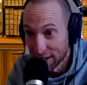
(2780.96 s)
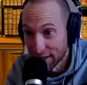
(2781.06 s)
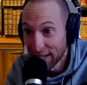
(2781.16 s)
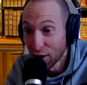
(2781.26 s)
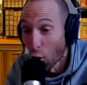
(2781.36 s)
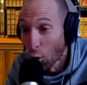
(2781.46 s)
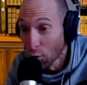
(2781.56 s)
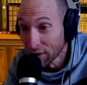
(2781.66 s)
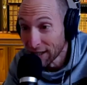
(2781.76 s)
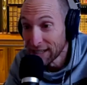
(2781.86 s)
the
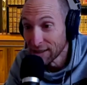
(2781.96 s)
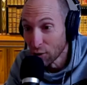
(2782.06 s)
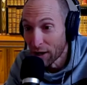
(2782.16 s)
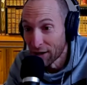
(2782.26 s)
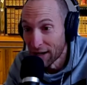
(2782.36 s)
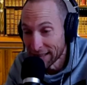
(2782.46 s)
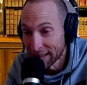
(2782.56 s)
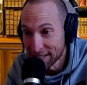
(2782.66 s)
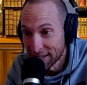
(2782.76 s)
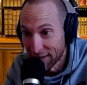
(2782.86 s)
only lawyer at
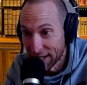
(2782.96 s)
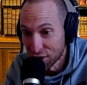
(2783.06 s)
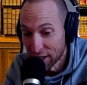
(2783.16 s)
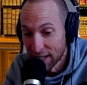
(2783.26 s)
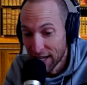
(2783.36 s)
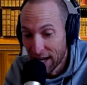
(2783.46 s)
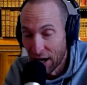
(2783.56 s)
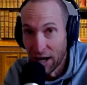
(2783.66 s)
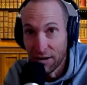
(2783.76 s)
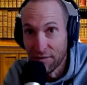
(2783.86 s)
this convention
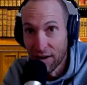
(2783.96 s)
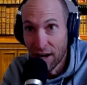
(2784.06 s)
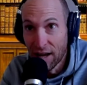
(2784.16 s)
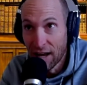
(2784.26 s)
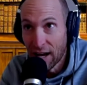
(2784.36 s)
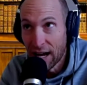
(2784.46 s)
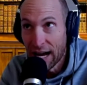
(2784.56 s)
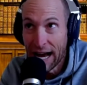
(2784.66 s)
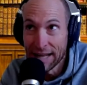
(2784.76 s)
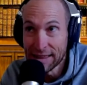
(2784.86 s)
of,
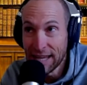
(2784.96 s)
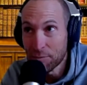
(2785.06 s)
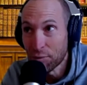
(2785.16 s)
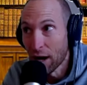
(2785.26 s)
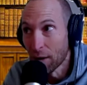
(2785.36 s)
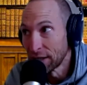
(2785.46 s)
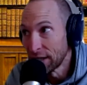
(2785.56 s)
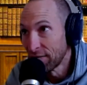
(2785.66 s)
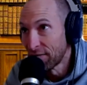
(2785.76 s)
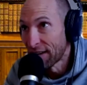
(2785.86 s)
I think,
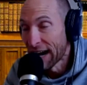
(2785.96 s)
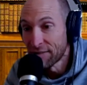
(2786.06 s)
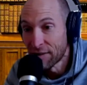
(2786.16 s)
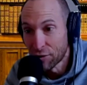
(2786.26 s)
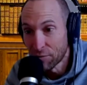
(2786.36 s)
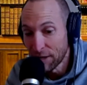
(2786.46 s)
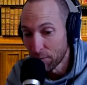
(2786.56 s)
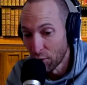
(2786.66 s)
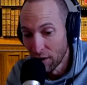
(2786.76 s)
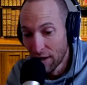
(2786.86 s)
probably 500
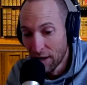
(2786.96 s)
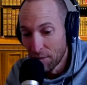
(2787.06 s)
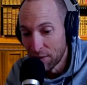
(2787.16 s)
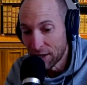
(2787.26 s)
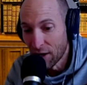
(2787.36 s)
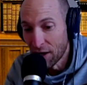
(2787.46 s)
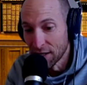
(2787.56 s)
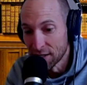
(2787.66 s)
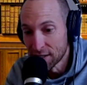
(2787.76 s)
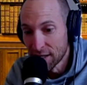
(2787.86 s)
people,
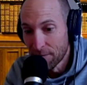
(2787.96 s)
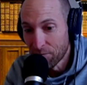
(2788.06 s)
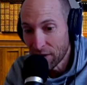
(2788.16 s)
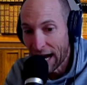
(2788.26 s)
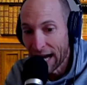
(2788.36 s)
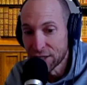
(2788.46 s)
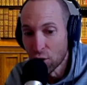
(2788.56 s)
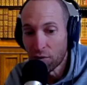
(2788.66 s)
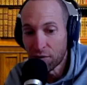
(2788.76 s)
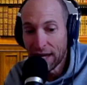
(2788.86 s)
because I
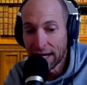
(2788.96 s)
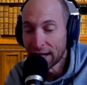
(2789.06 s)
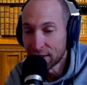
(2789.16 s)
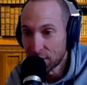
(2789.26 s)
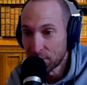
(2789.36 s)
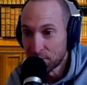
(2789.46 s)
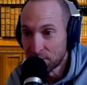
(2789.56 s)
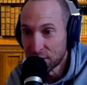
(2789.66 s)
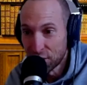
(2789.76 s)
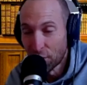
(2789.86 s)
don't think, to,
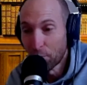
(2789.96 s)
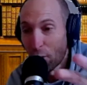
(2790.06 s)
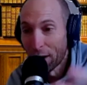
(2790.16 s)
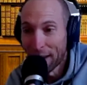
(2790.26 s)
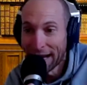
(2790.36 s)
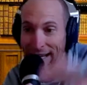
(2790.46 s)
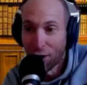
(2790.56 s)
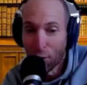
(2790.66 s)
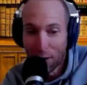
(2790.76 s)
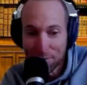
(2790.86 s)
to your point, backing
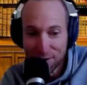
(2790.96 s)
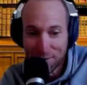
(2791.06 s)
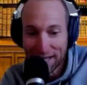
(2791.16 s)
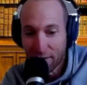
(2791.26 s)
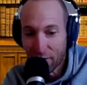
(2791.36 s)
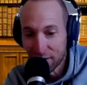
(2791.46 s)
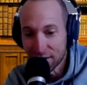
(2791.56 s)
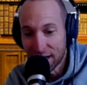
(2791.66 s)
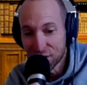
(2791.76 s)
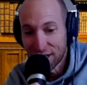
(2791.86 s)
all the way up to the beginning of our
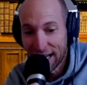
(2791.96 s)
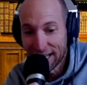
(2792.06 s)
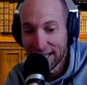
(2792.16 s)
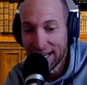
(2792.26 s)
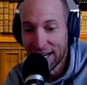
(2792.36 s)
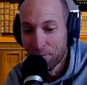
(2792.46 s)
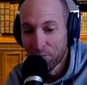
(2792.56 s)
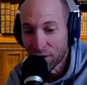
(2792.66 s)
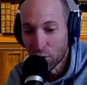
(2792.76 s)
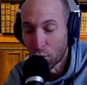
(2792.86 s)
discussion and the,
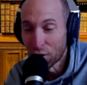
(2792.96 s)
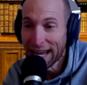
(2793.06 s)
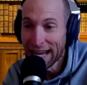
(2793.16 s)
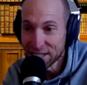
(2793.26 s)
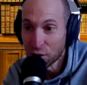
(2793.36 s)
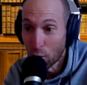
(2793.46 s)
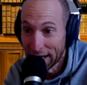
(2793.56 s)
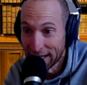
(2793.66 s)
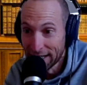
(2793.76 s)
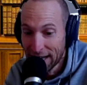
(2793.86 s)
the word
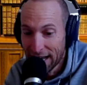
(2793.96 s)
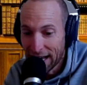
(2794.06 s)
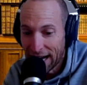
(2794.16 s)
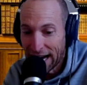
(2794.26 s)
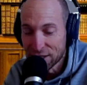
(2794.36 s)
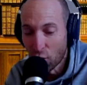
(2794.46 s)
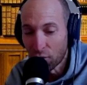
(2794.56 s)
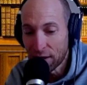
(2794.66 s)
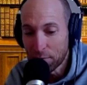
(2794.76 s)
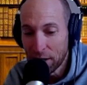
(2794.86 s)
antiquated I
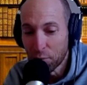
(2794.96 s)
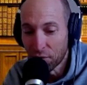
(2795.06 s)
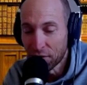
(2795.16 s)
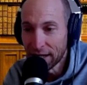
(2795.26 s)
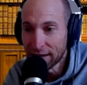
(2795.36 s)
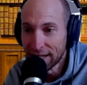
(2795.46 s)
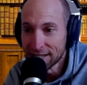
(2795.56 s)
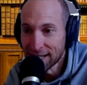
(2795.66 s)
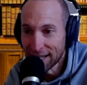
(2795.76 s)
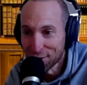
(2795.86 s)
don't think people think
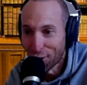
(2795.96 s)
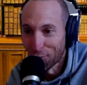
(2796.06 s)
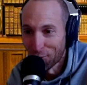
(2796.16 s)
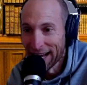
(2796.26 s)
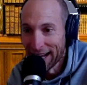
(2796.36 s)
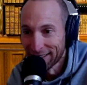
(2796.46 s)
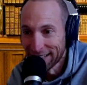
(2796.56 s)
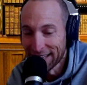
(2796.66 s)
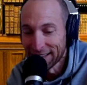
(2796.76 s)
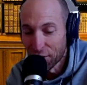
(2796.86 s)
these things are a
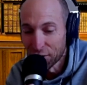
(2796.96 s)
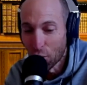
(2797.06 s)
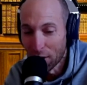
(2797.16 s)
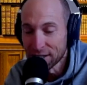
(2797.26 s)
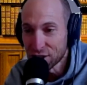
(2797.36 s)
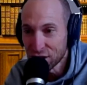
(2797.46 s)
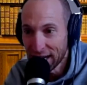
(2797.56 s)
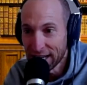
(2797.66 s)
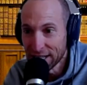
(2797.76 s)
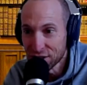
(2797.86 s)
reality, that they are going to
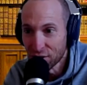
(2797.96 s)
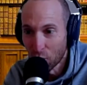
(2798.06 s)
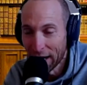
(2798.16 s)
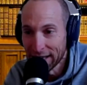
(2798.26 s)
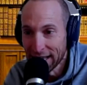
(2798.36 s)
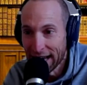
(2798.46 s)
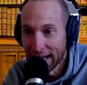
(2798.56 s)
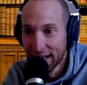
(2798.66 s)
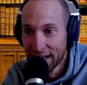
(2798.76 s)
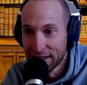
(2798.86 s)
change the way
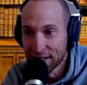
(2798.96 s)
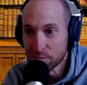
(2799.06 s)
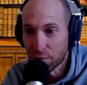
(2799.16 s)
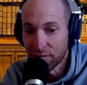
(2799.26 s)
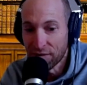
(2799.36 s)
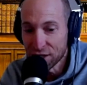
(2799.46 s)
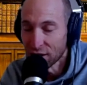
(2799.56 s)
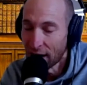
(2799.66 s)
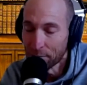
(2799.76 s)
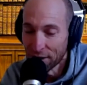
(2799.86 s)
that this
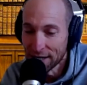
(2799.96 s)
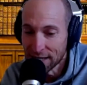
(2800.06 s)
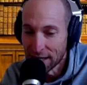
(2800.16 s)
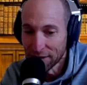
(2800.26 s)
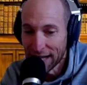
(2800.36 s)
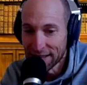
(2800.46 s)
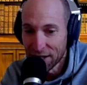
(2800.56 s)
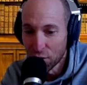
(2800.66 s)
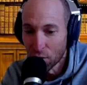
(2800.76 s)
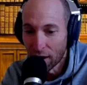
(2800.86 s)
profession operates. And I'm glad
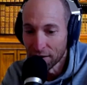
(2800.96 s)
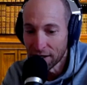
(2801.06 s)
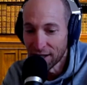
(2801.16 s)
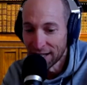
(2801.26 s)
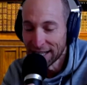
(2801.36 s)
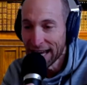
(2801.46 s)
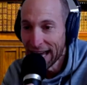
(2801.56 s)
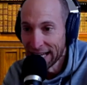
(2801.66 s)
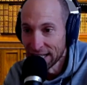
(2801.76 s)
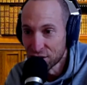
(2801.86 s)
that you are on the cutting
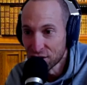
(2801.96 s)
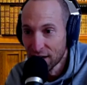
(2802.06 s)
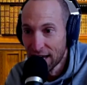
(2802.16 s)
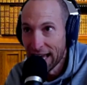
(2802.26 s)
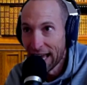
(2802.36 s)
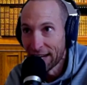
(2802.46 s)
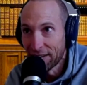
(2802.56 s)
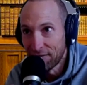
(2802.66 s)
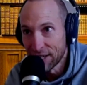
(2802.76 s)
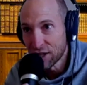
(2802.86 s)
edge and
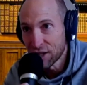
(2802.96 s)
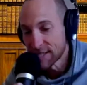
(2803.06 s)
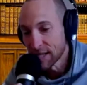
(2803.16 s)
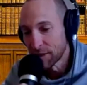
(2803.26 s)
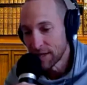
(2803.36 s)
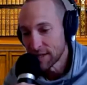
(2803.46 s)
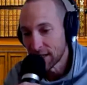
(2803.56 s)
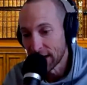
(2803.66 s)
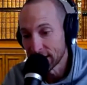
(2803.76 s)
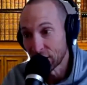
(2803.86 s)
envisioning some of these
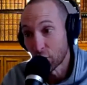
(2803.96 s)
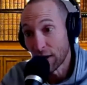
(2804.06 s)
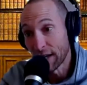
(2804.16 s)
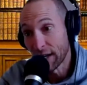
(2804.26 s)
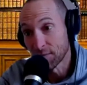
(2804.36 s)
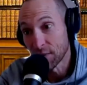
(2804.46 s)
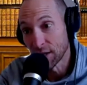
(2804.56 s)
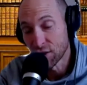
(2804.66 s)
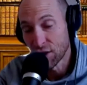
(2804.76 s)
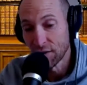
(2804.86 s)
things and creating a,
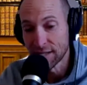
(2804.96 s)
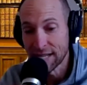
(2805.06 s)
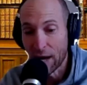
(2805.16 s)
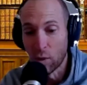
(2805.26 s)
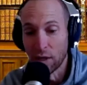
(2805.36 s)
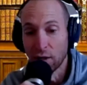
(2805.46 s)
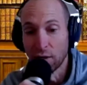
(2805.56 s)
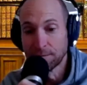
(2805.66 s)
a service that will